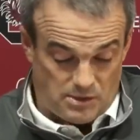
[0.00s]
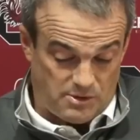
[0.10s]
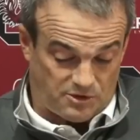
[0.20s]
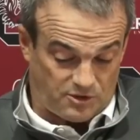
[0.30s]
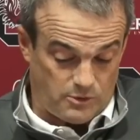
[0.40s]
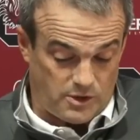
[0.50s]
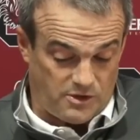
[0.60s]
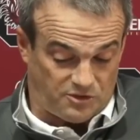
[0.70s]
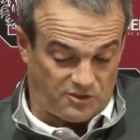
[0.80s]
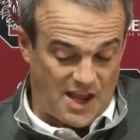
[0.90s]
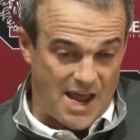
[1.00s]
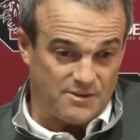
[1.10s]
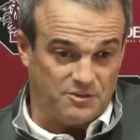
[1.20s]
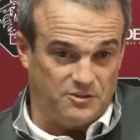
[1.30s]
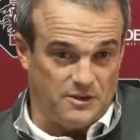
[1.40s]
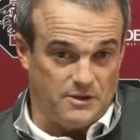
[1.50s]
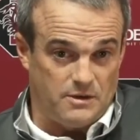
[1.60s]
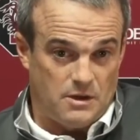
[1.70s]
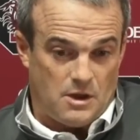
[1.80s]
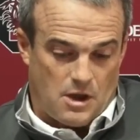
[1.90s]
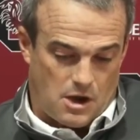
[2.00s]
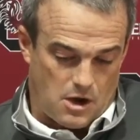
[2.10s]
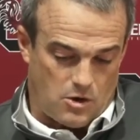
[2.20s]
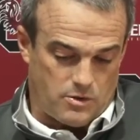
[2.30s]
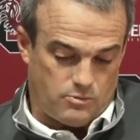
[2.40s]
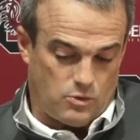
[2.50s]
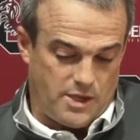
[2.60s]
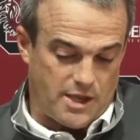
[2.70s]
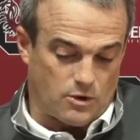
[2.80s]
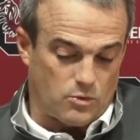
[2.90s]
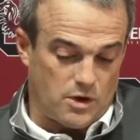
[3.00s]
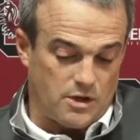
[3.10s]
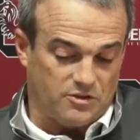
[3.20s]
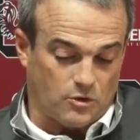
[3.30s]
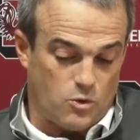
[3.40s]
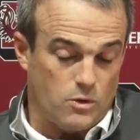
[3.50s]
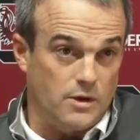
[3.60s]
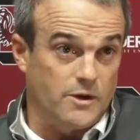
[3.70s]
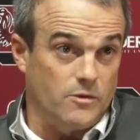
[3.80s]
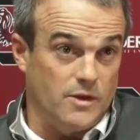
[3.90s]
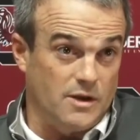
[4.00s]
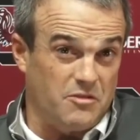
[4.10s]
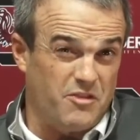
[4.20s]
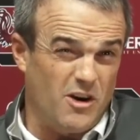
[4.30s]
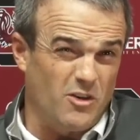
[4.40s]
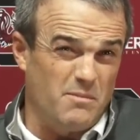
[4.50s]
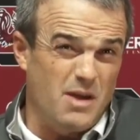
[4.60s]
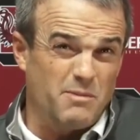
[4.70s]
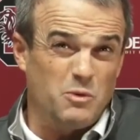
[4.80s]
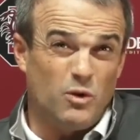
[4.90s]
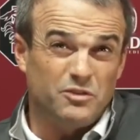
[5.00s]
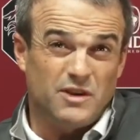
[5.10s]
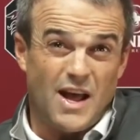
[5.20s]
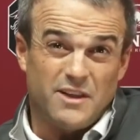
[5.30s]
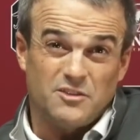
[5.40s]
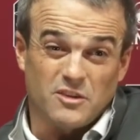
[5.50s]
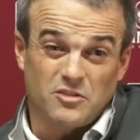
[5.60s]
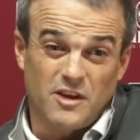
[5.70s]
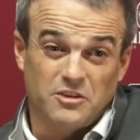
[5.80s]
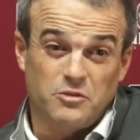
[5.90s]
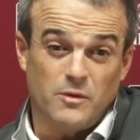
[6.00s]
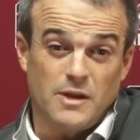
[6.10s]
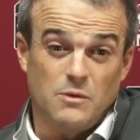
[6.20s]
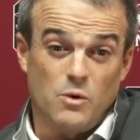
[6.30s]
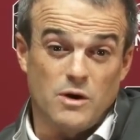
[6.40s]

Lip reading: Let me see what his stats said. Oh, well, he had a run as a coordinator in the NFL that maybe wasn't as successful that he